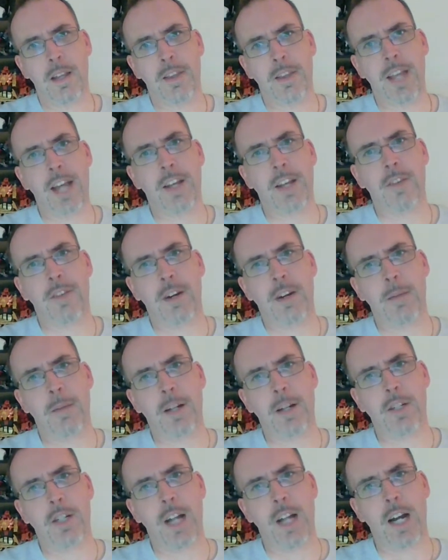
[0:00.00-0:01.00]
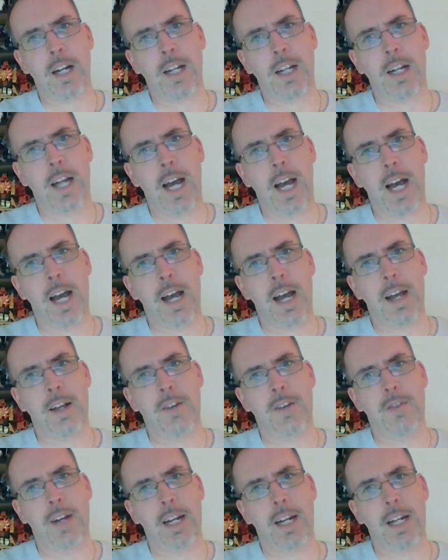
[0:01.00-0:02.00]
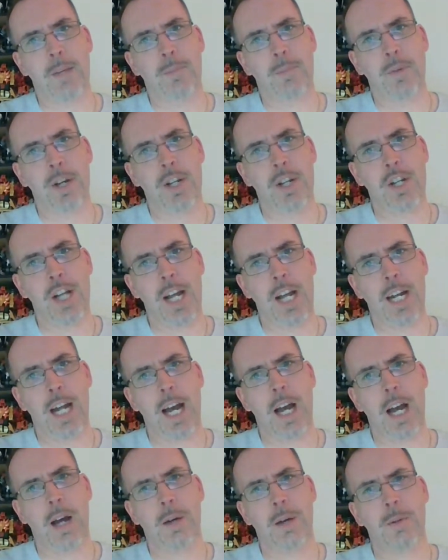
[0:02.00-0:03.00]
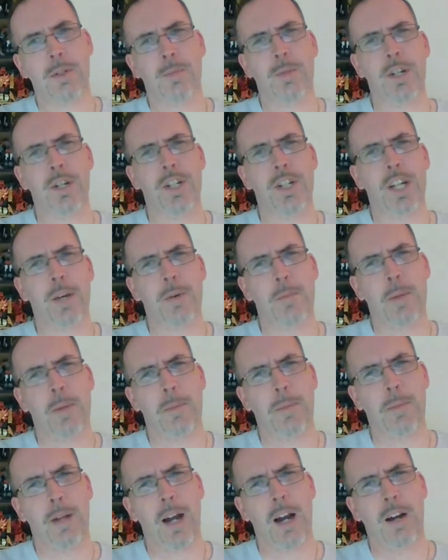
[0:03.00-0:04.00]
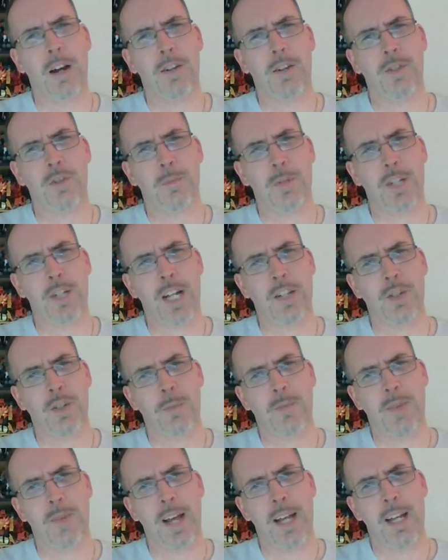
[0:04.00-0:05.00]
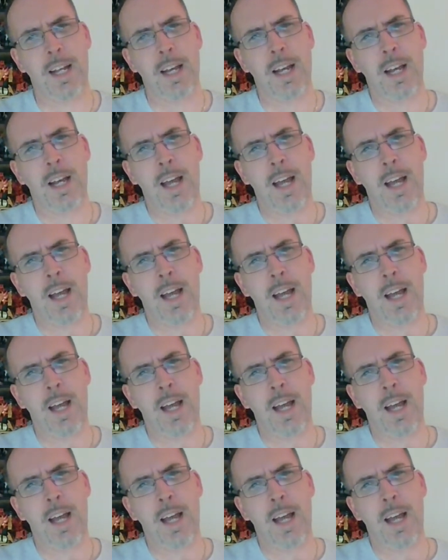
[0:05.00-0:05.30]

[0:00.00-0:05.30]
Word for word: Thank you very much, Larkin. I greatly appreciate it. I always appreciate when people are Super Chat, Super Fan.